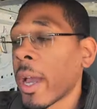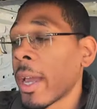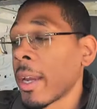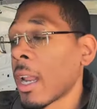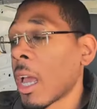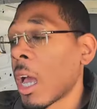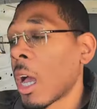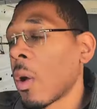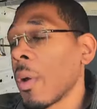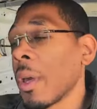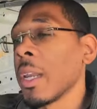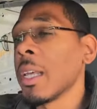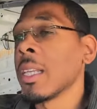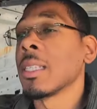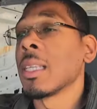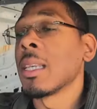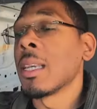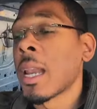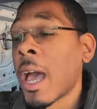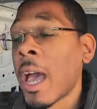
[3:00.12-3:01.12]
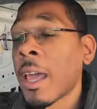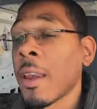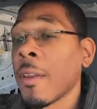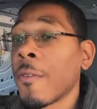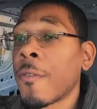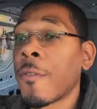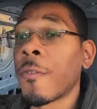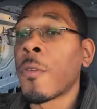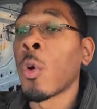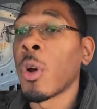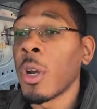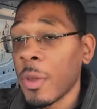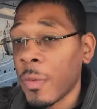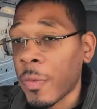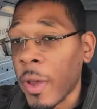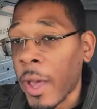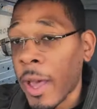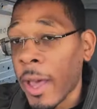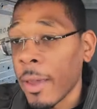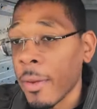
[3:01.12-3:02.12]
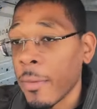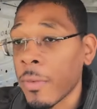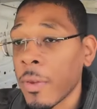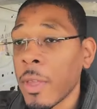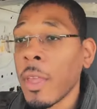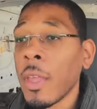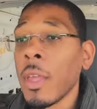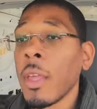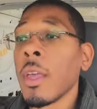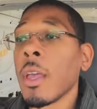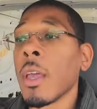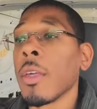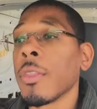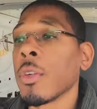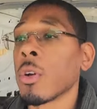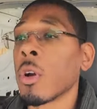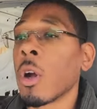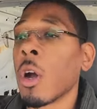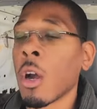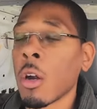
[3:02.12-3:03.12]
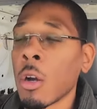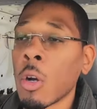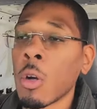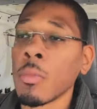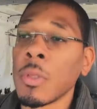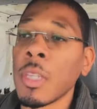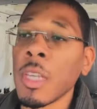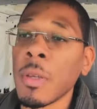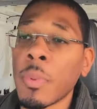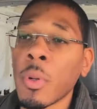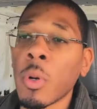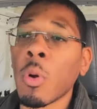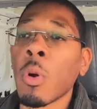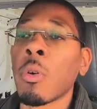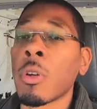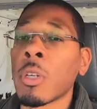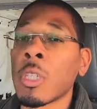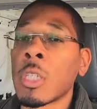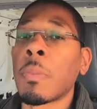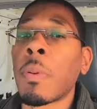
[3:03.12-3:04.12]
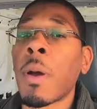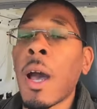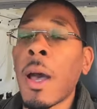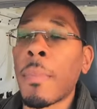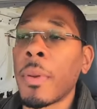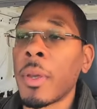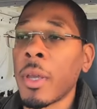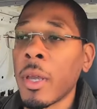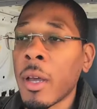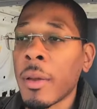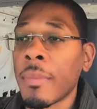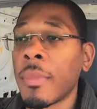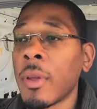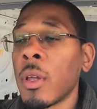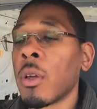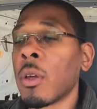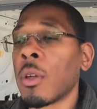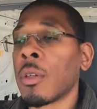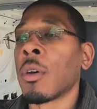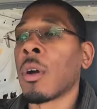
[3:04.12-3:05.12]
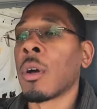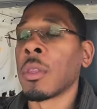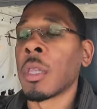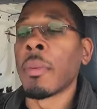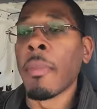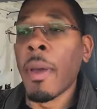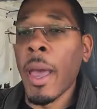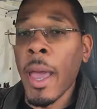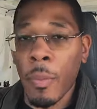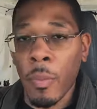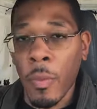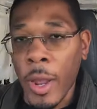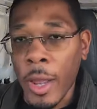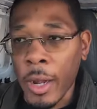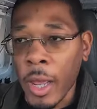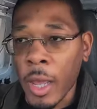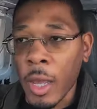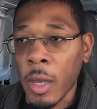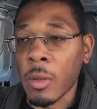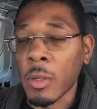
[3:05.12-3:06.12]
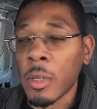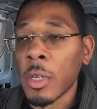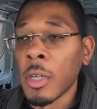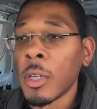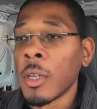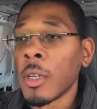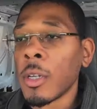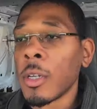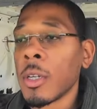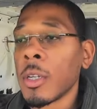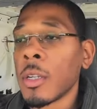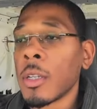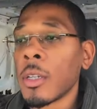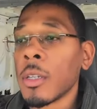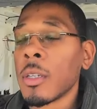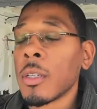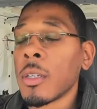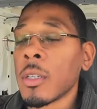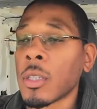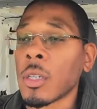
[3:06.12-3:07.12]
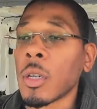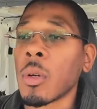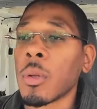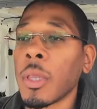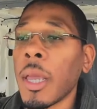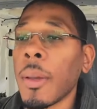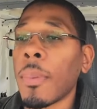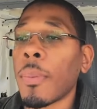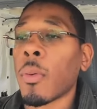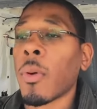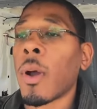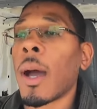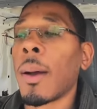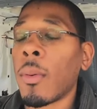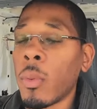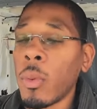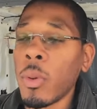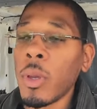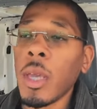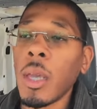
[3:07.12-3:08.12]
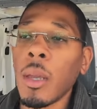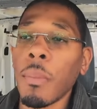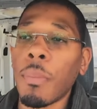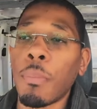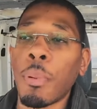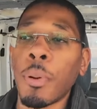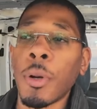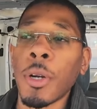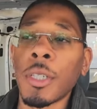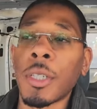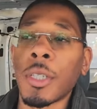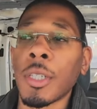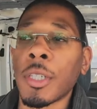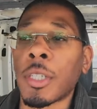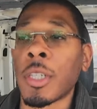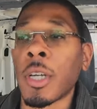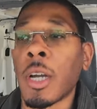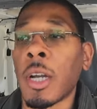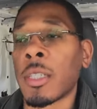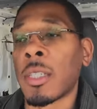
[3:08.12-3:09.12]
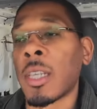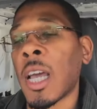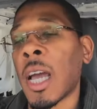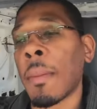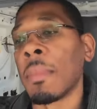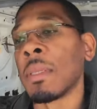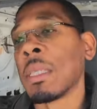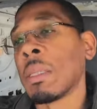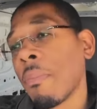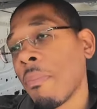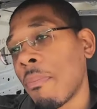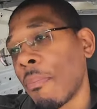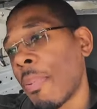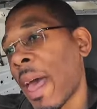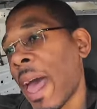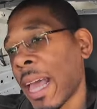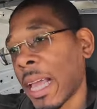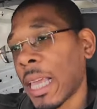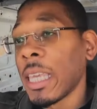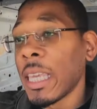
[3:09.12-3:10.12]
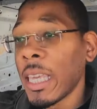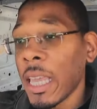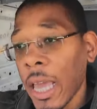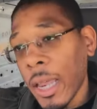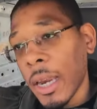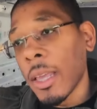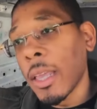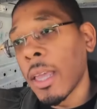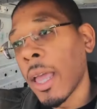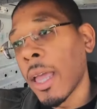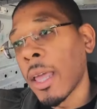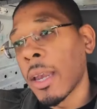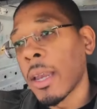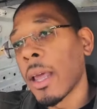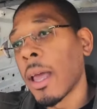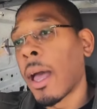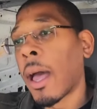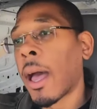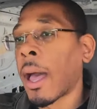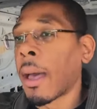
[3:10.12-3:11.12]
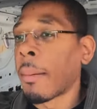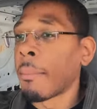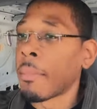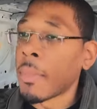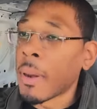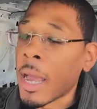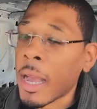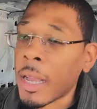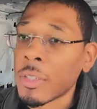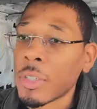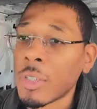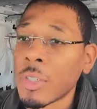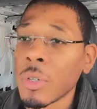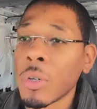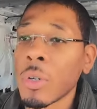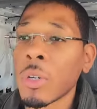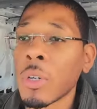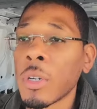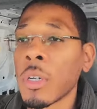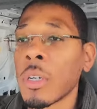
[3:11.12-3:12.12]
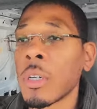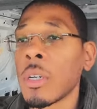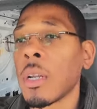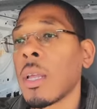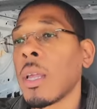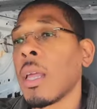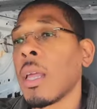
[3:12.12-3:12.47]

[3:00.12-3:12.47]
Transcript: right now it is 945 and there are Home Depot orders popping up on the map right now. So they probably pushed the start times back yet again. I'm not sure.